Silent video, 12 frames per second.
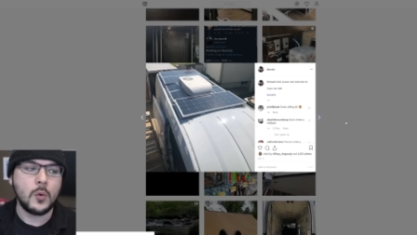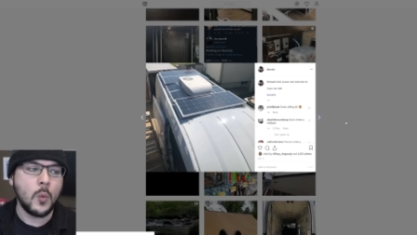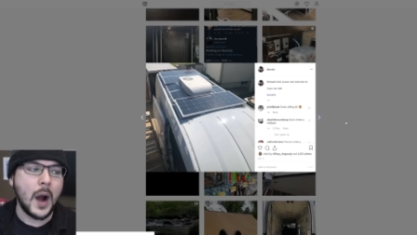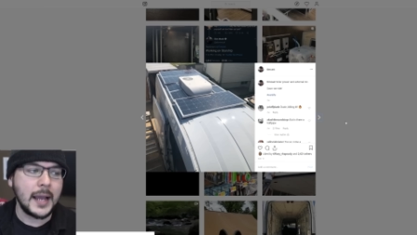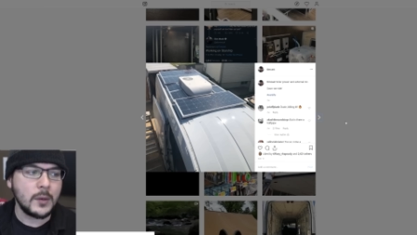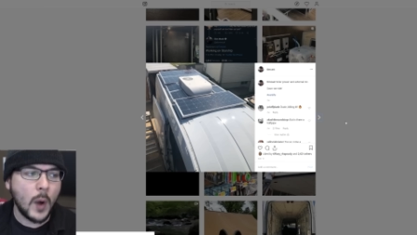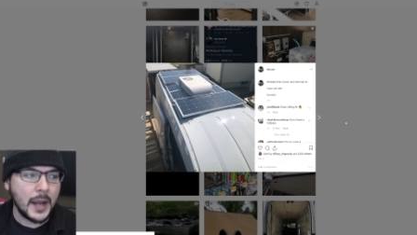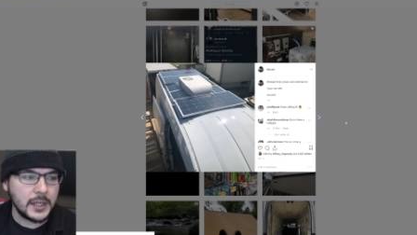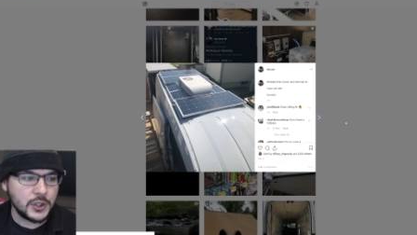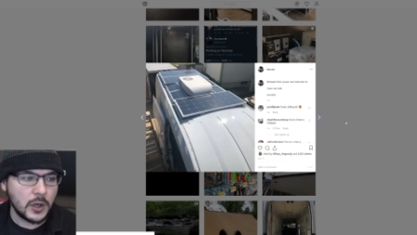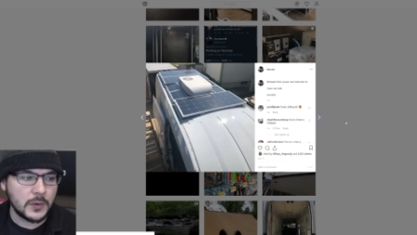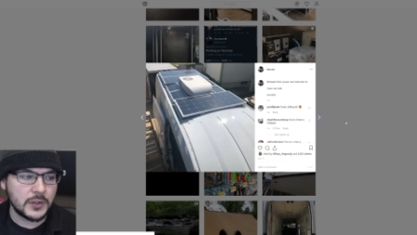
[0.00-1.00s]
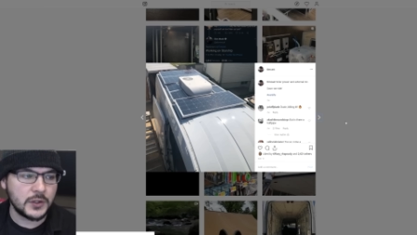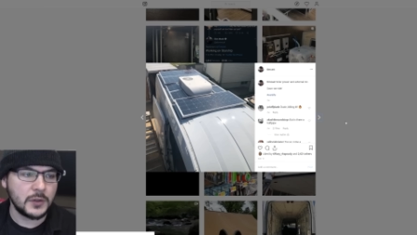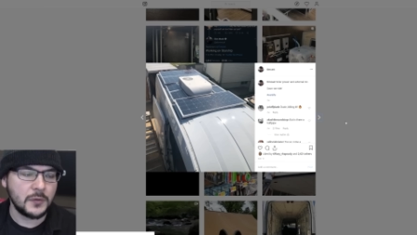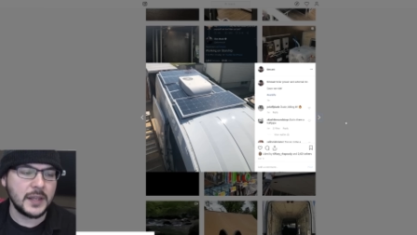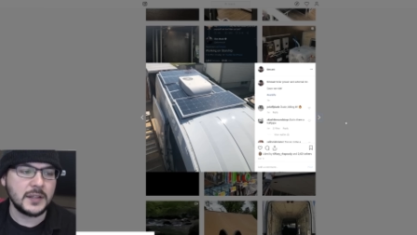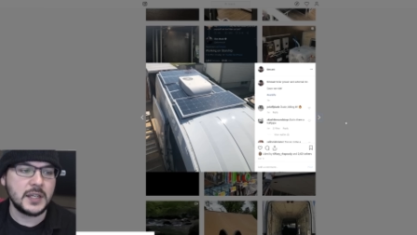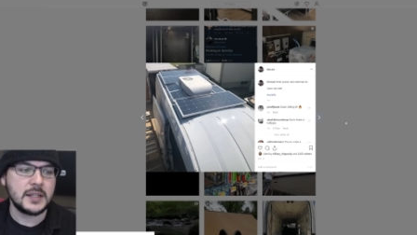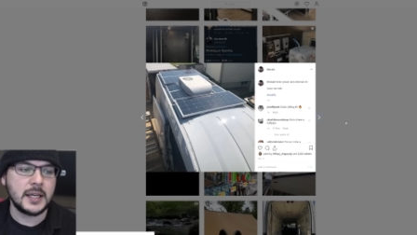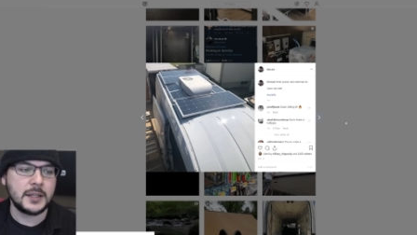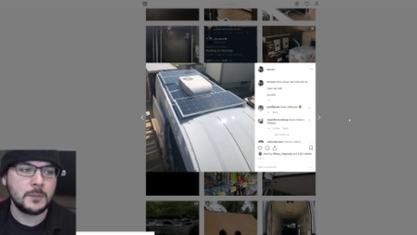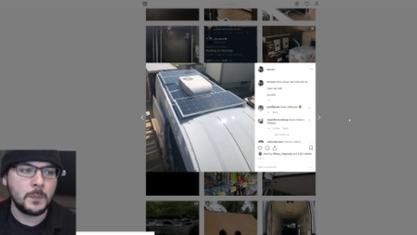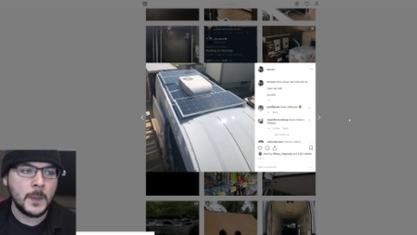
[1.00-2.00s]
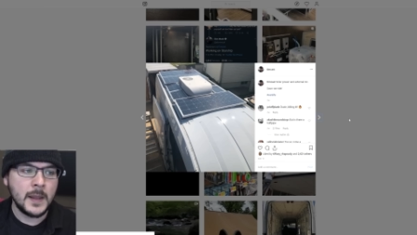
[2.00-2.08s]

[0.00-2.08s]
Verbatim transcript: why he chose the certain things he did.